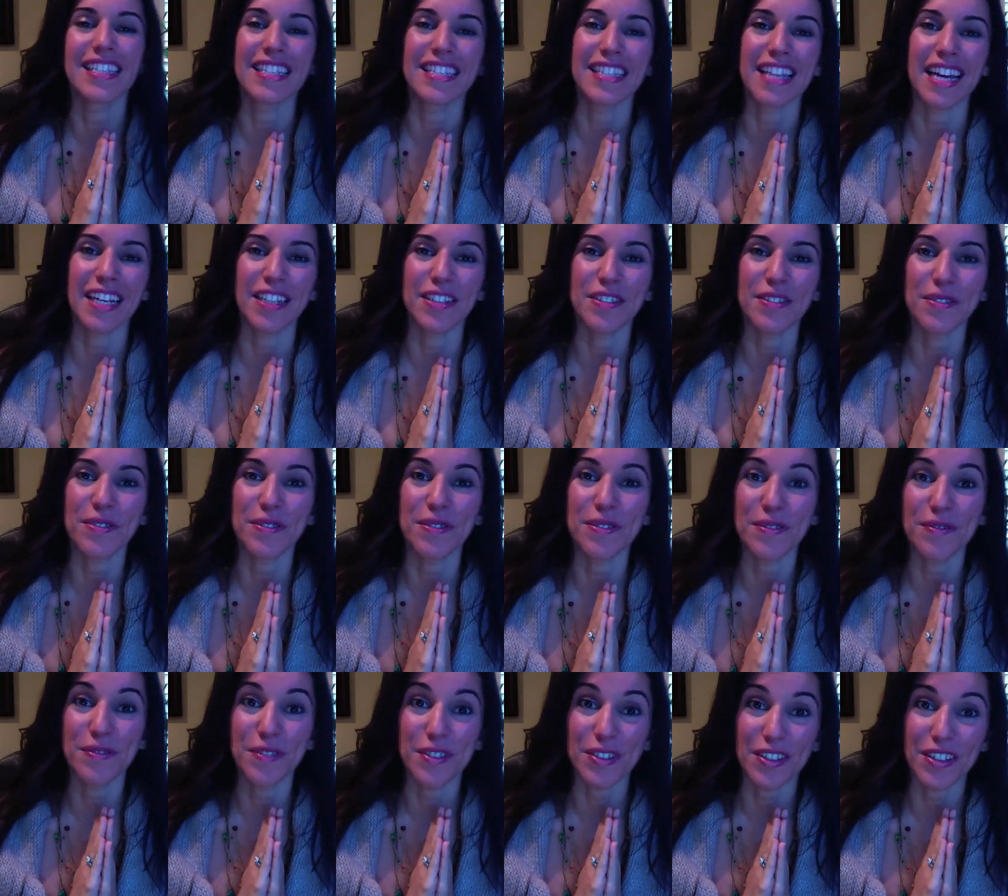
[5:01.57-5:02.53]
Thank you
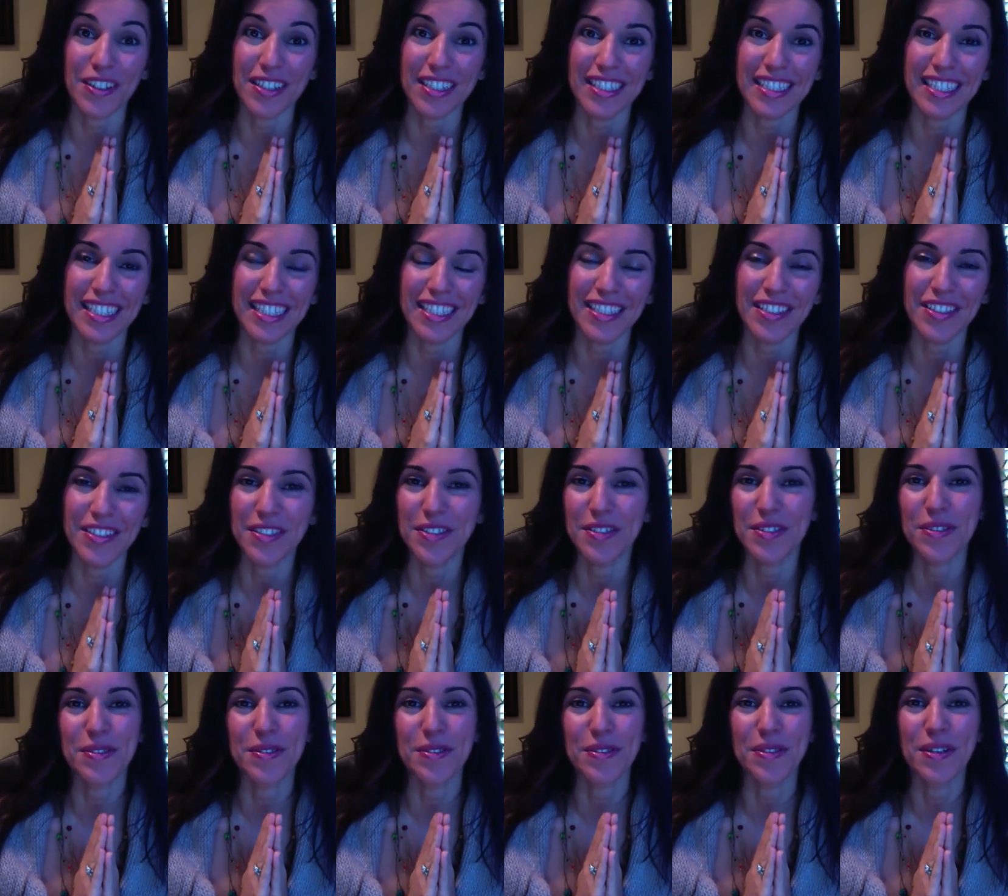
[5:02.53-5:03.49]
for continuing
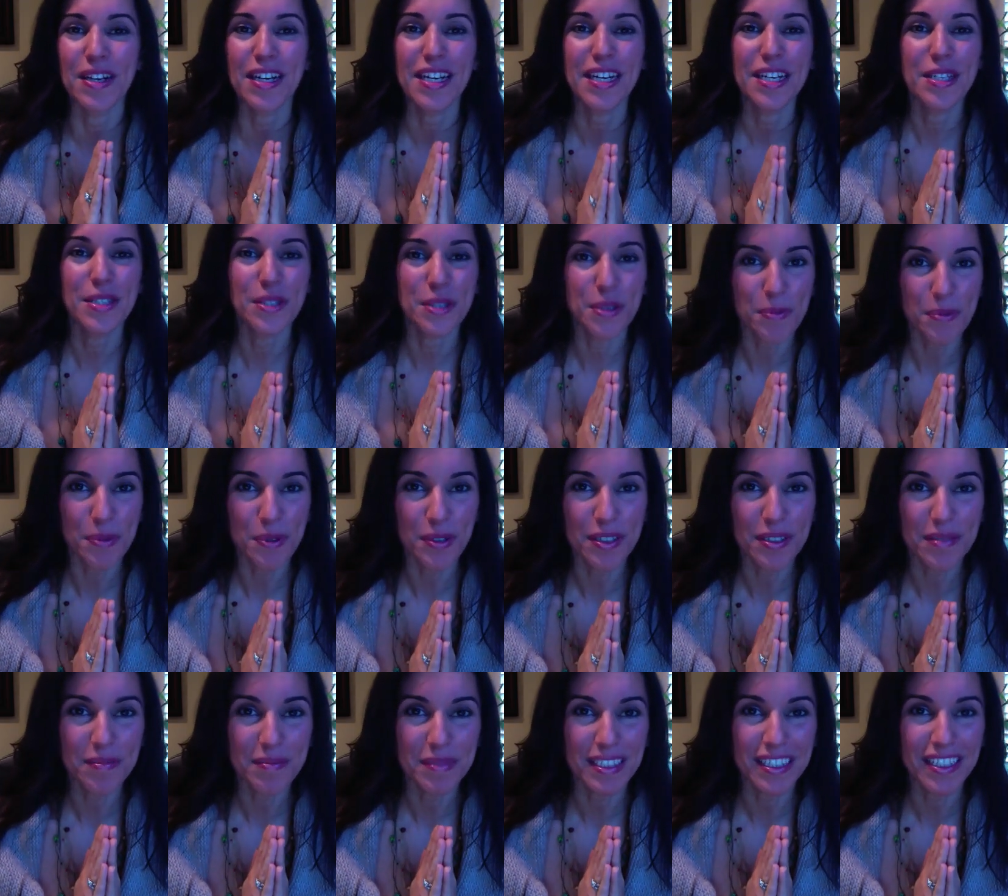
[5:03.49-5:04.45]
to
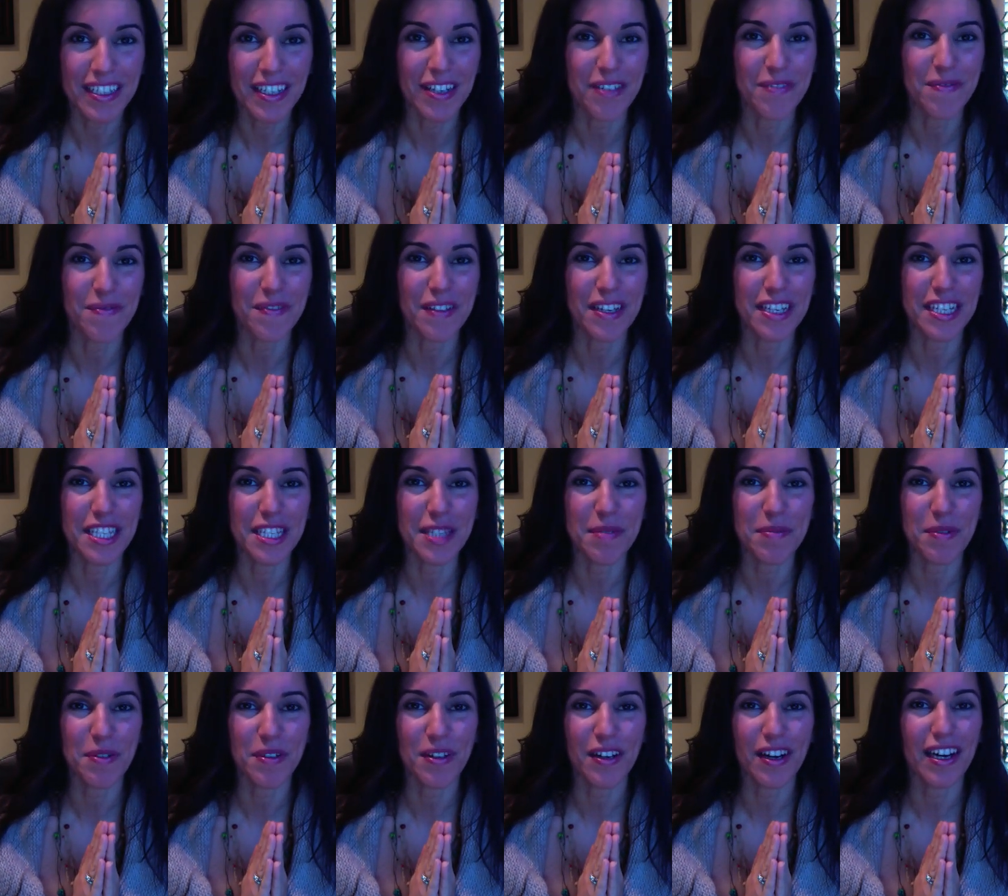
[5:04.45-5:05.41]
support me on
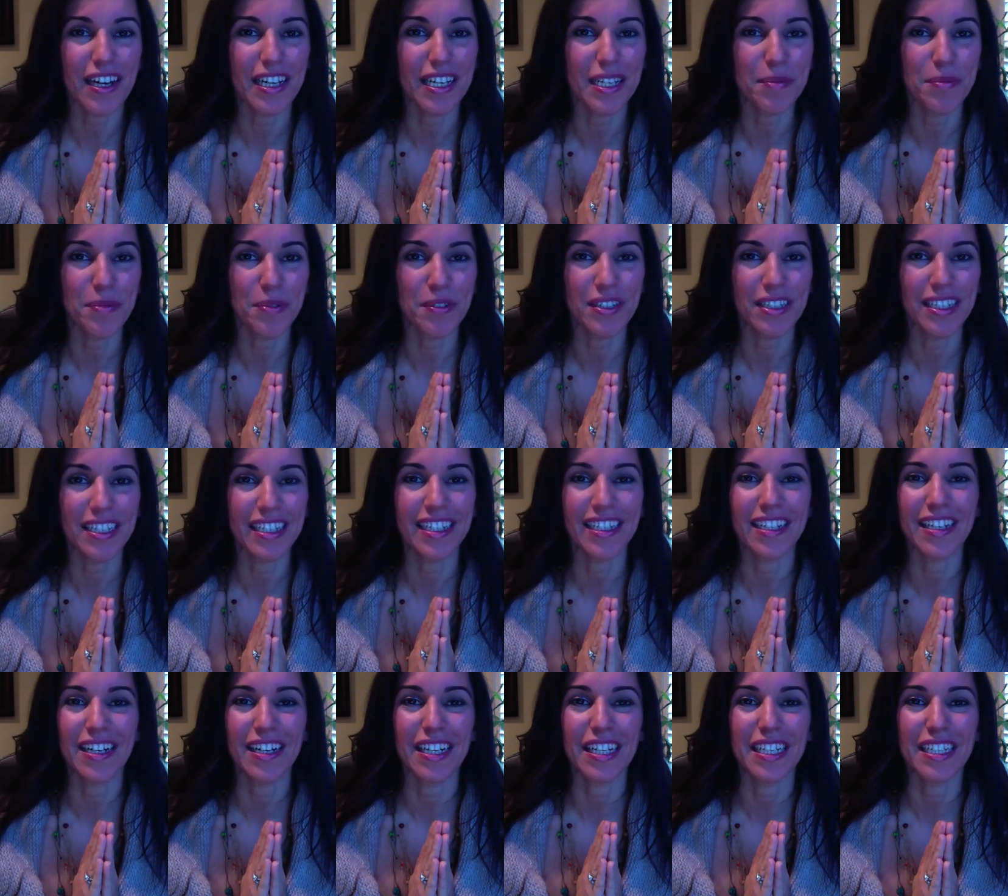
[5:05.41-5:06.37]
Facebook, Honi Borden,